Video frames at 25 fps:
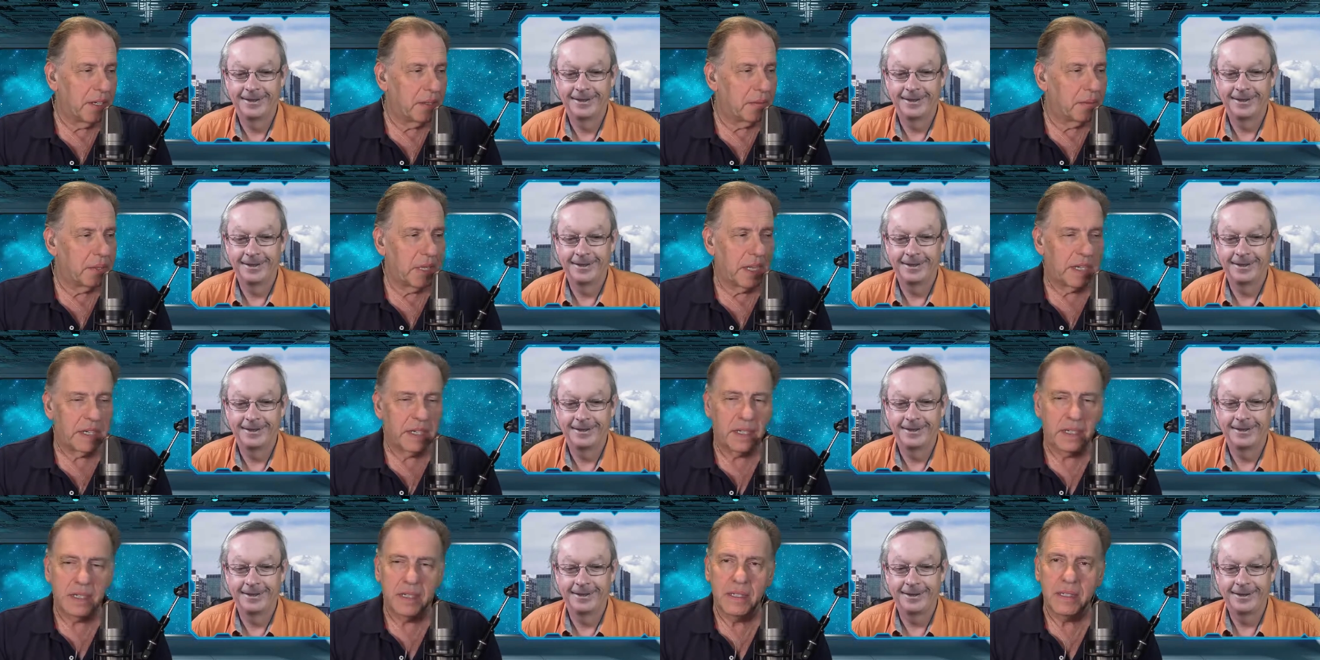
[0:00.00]
Speaker 1: We're
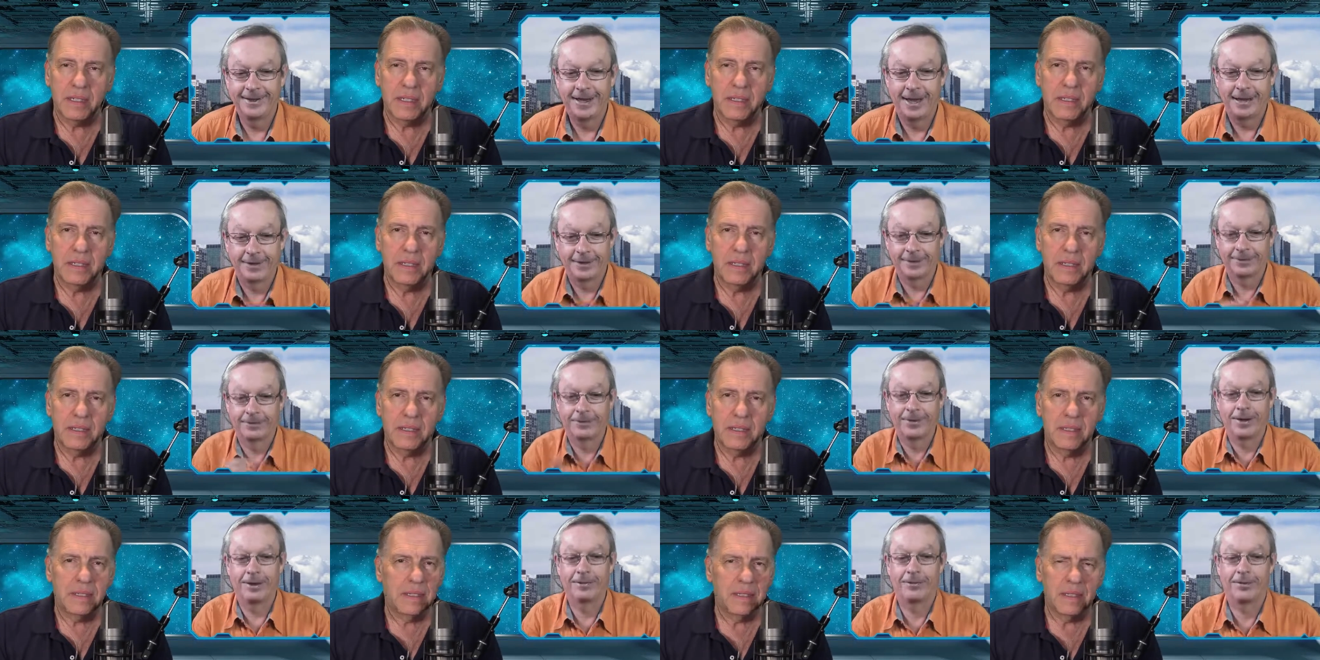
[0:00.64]
like,
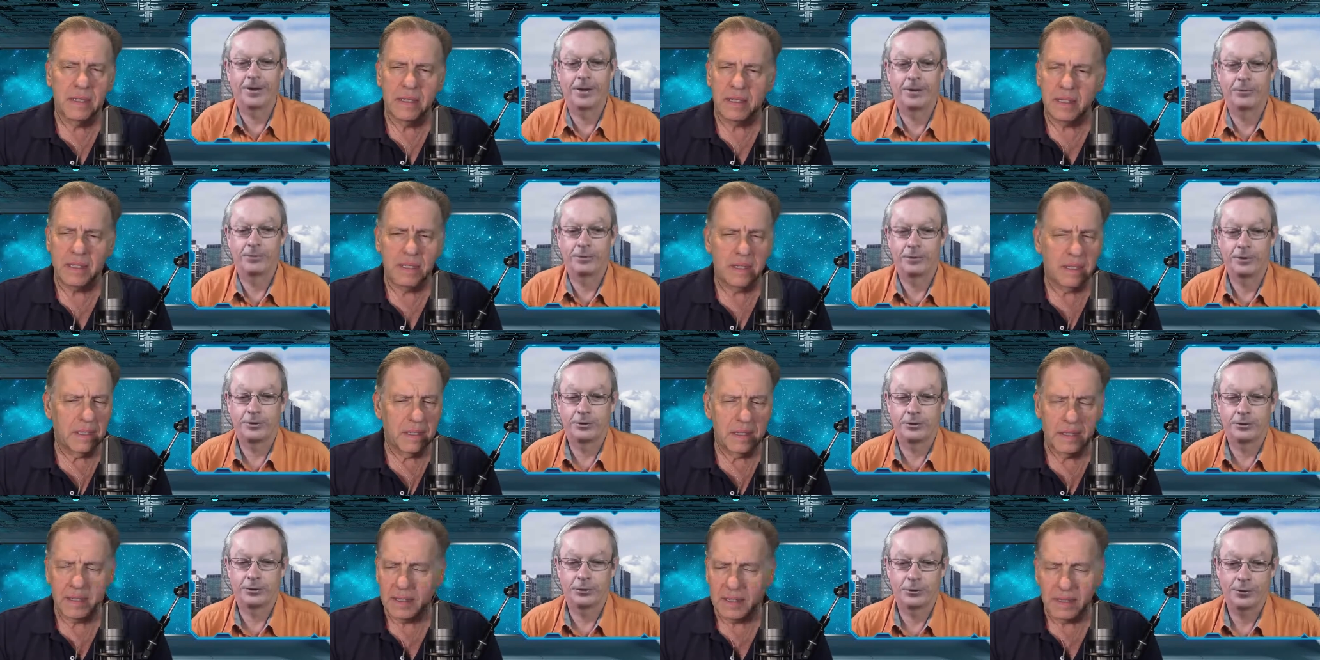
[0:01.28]

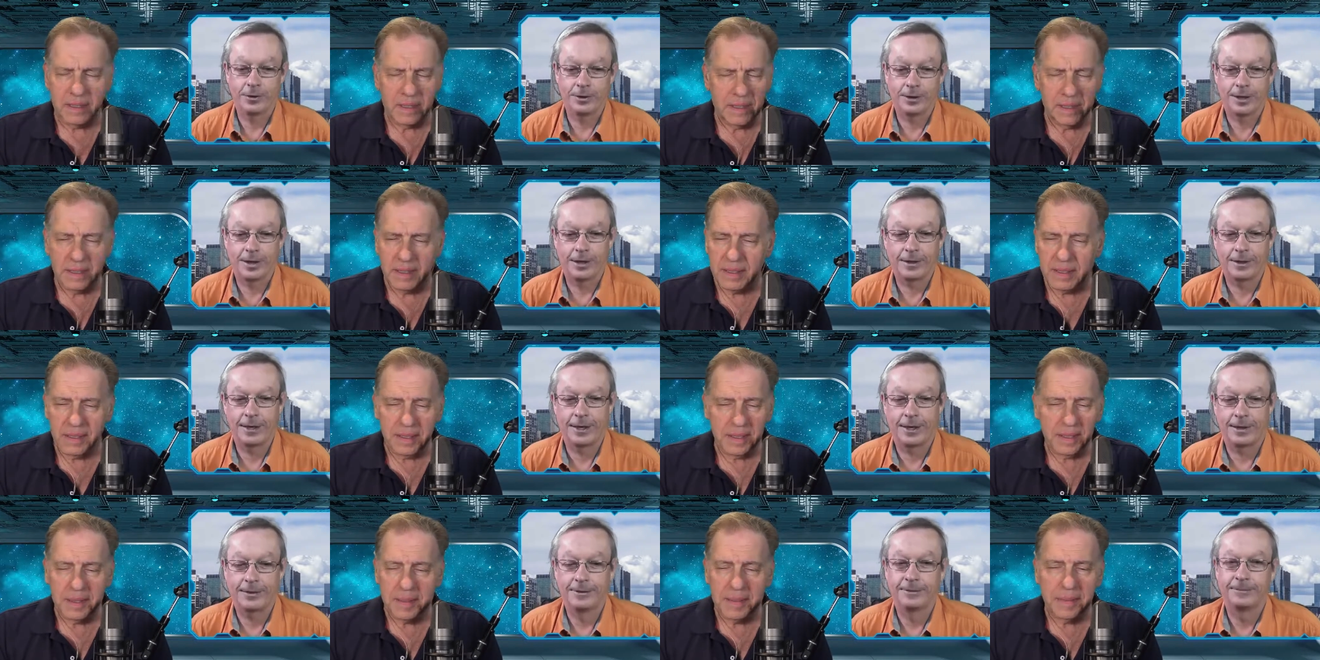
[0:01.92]
we just do it like
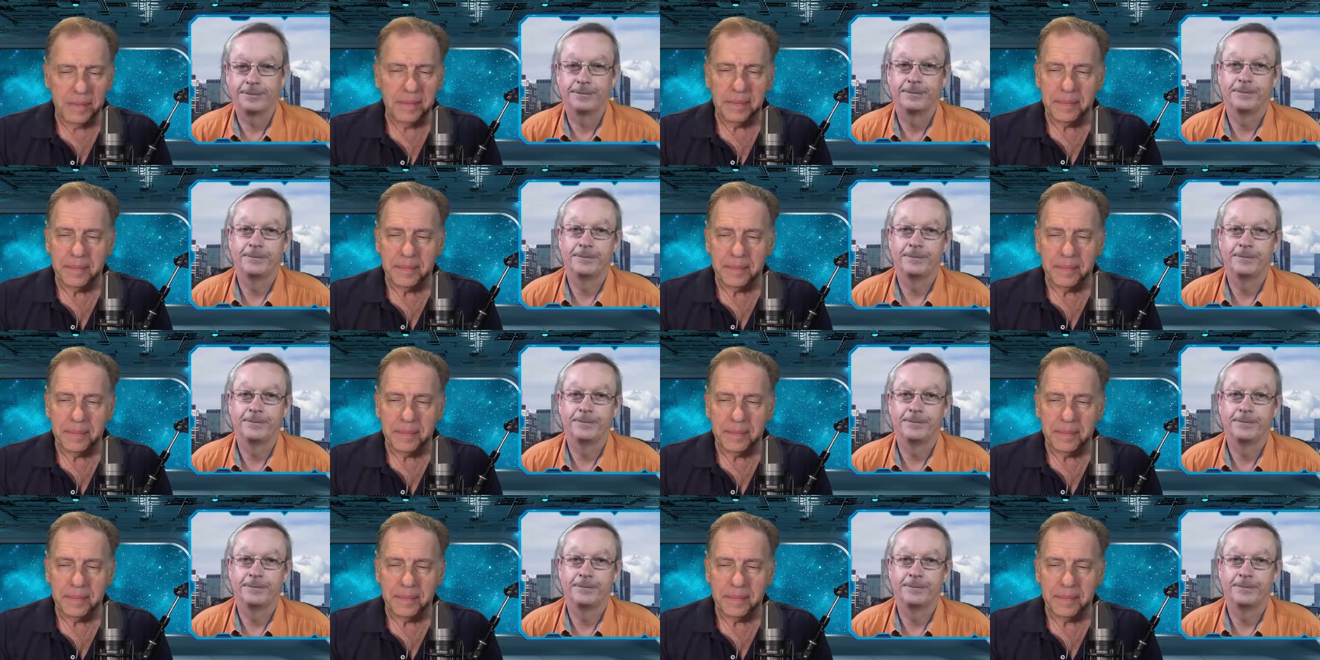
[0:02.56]
that.